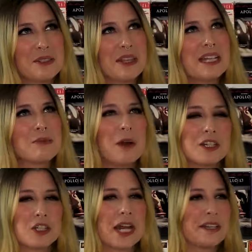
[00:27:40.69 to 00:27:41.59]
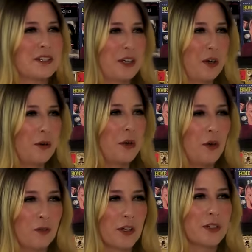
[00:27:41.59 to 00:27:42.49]
So that's why she has to go
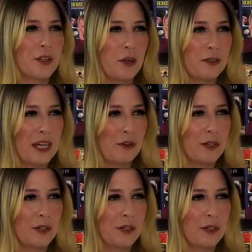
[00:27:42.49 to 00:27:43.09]
over to the hotel